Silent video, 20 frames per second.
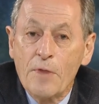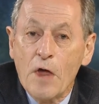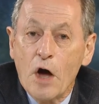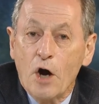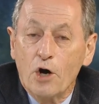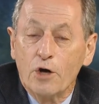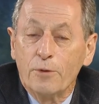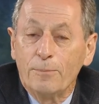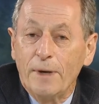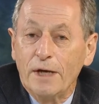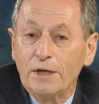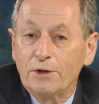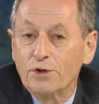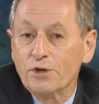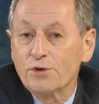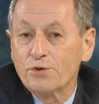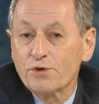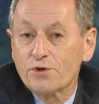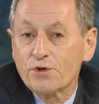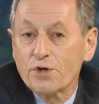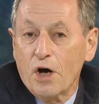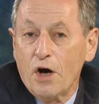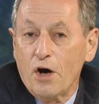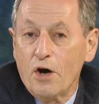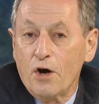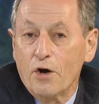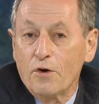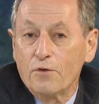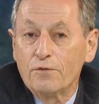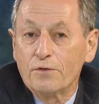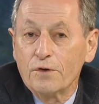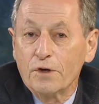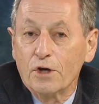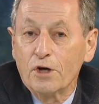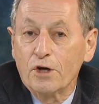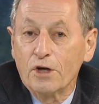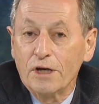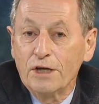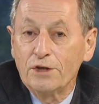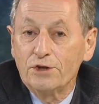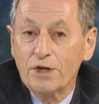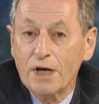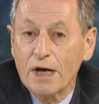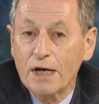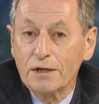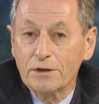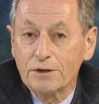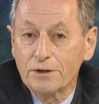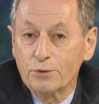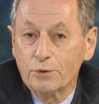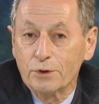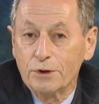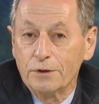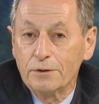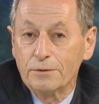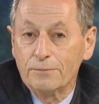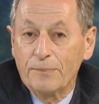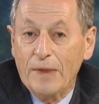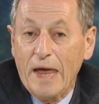on measures of early childhood